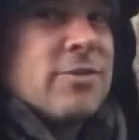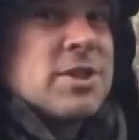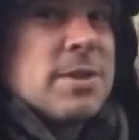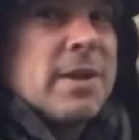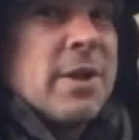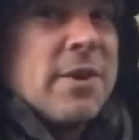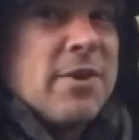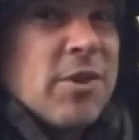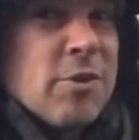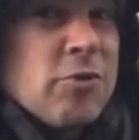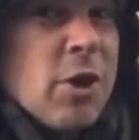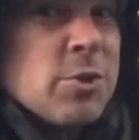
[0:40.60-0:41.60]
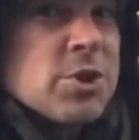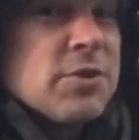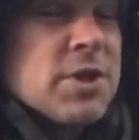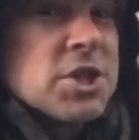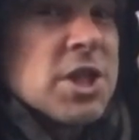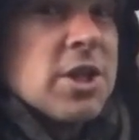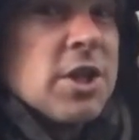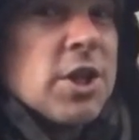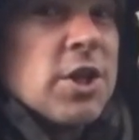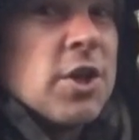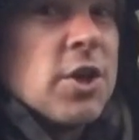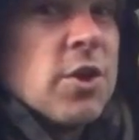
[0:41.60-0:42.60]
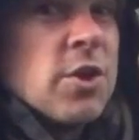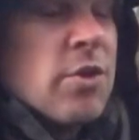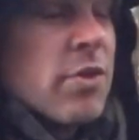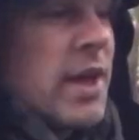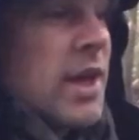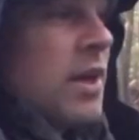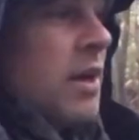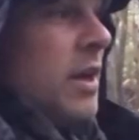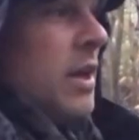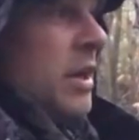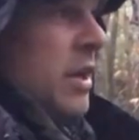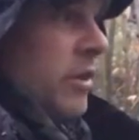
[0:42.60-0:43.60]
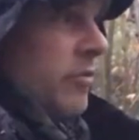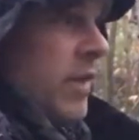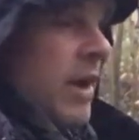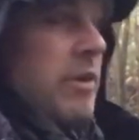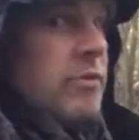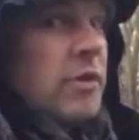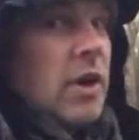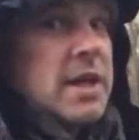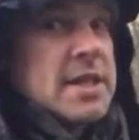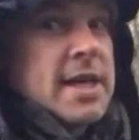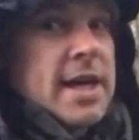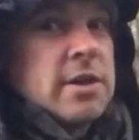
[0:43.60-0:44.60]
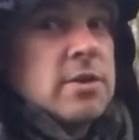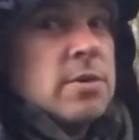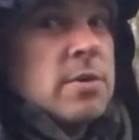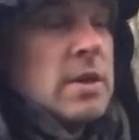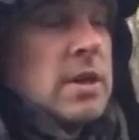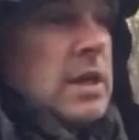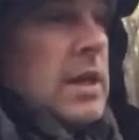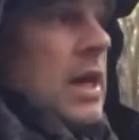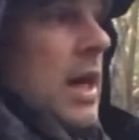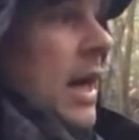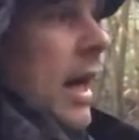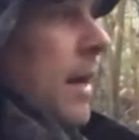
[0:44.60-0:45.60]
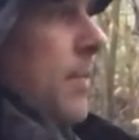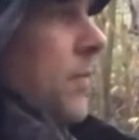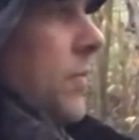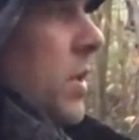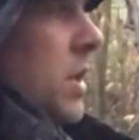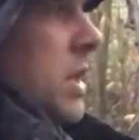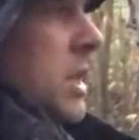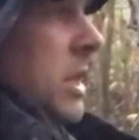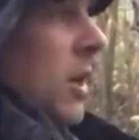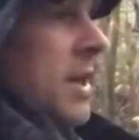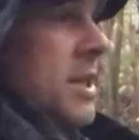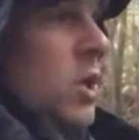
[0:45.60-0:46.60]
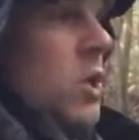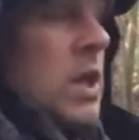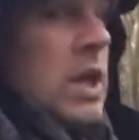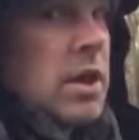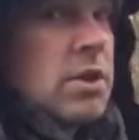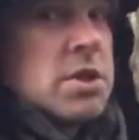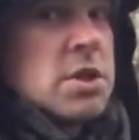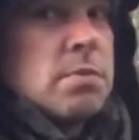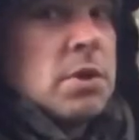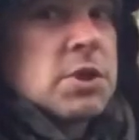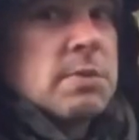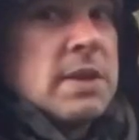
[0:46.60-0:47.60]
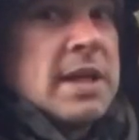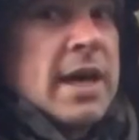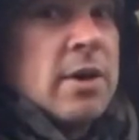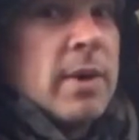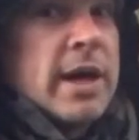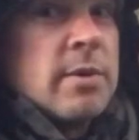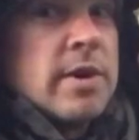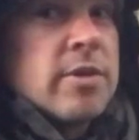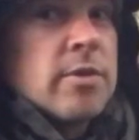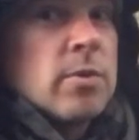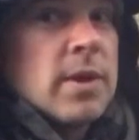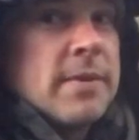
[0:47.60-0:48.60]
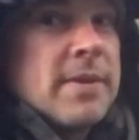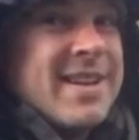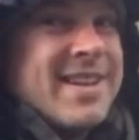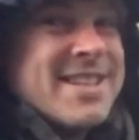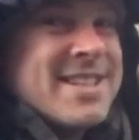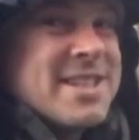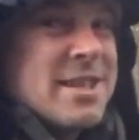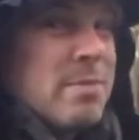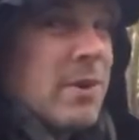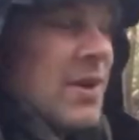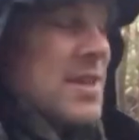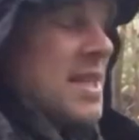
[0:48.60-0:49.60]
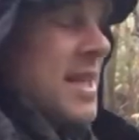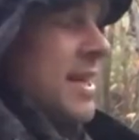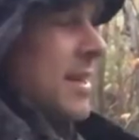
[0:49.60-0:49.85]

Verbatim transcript: typically, when you think roach fishing, you think very fine tackle, um, as light a hook length as you possibly get away with. Well, that still applies here,